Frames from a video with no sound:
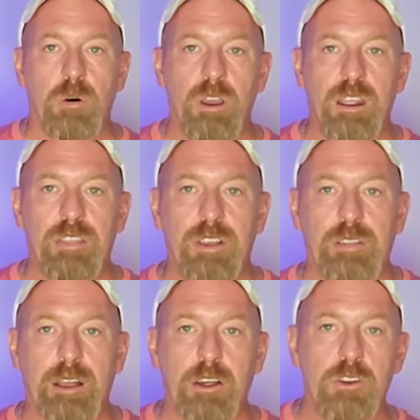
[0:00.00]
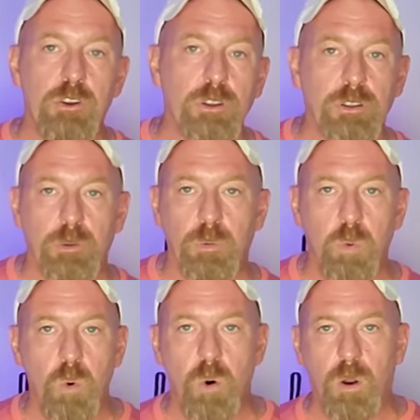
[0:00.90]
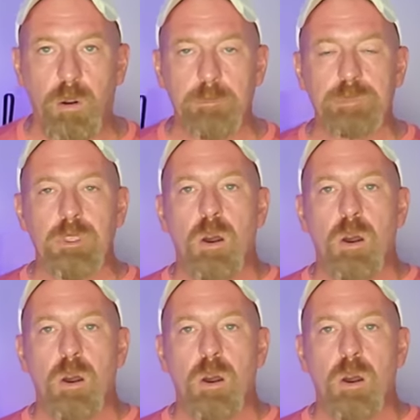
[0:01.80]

anything like a nuclear war,